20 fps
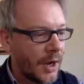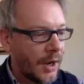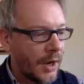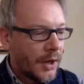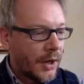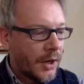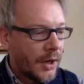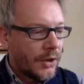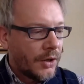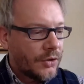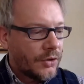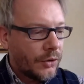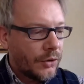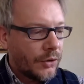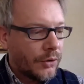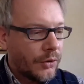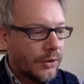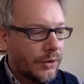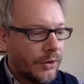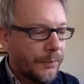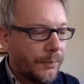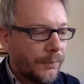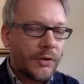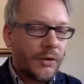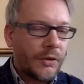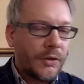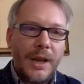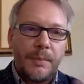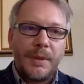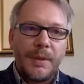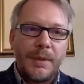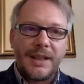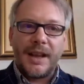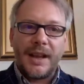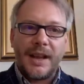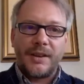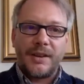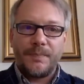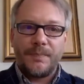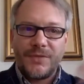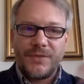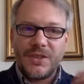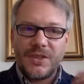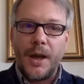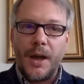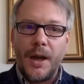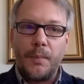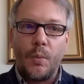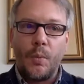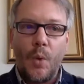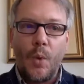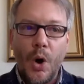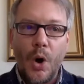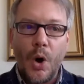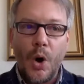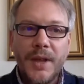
to limit their time worrying.